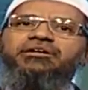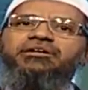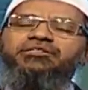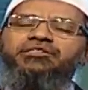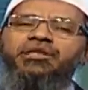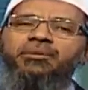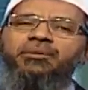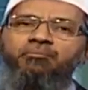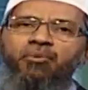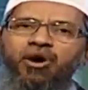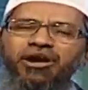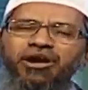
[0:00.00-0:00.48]

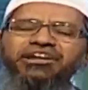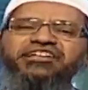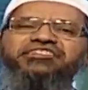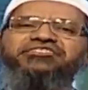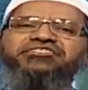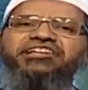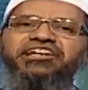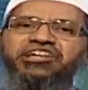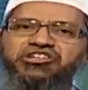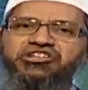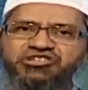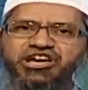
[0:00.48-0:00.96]
the
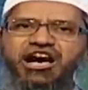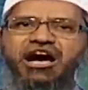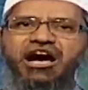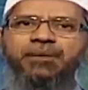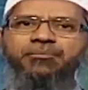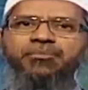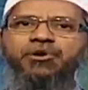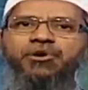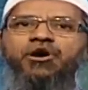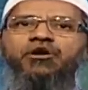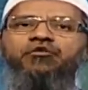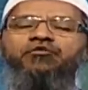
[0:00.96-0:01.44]
modest
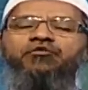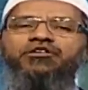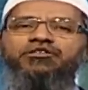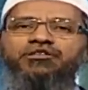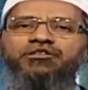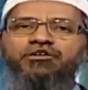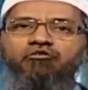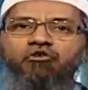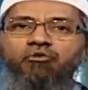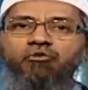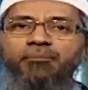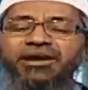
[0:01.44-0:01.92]
hijab for
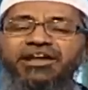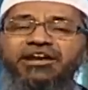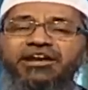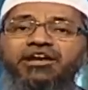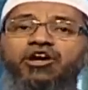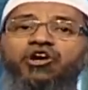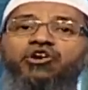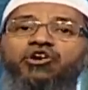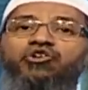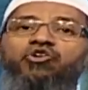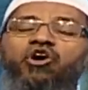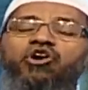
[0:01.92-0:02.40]
the
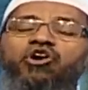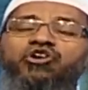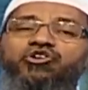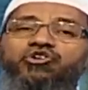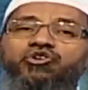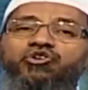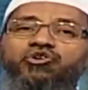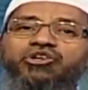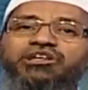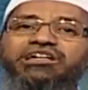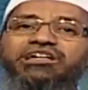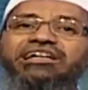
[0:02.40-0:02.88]
woman,
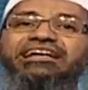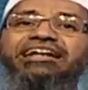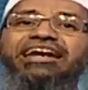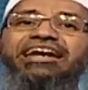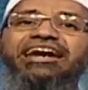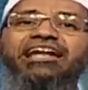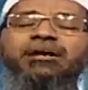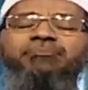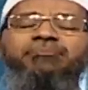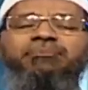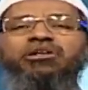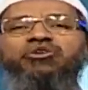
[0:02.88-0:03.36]
not to
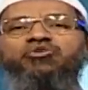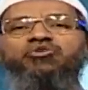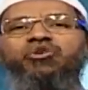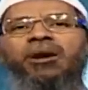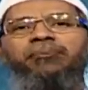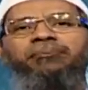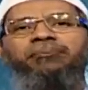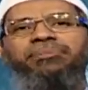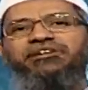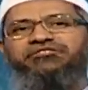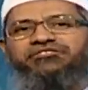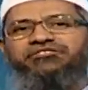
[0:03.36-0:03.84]
degrade her but to
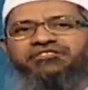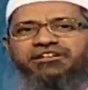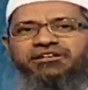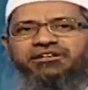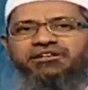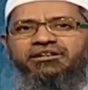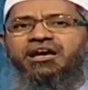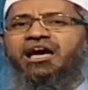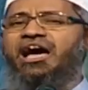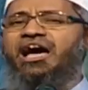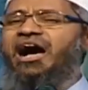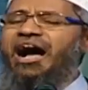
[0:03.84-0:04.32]
uplift
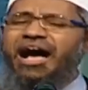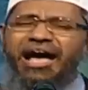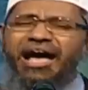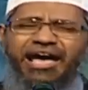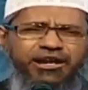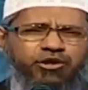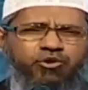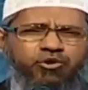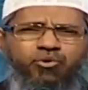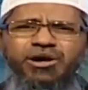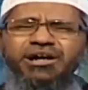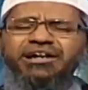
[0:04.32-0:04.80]
her.
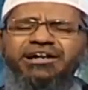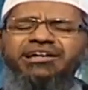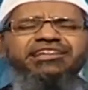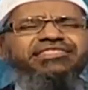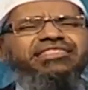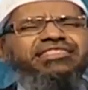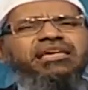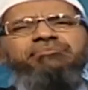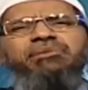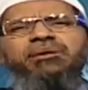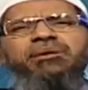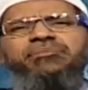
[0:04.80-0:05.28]
I do
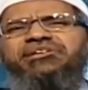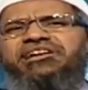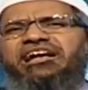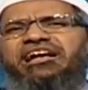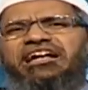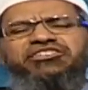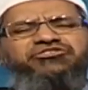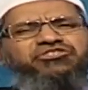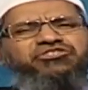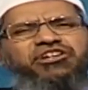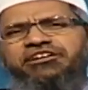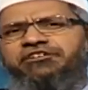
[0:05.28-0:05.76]
agree there may be
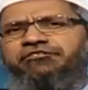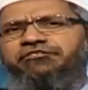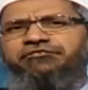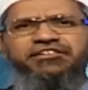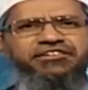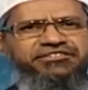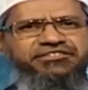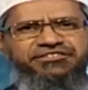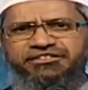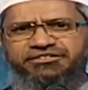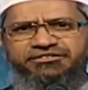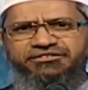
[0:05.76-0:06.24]
cultural
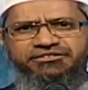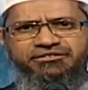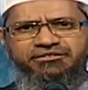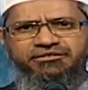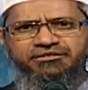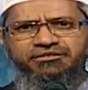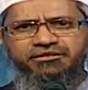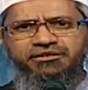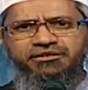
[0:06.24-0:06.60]
differences.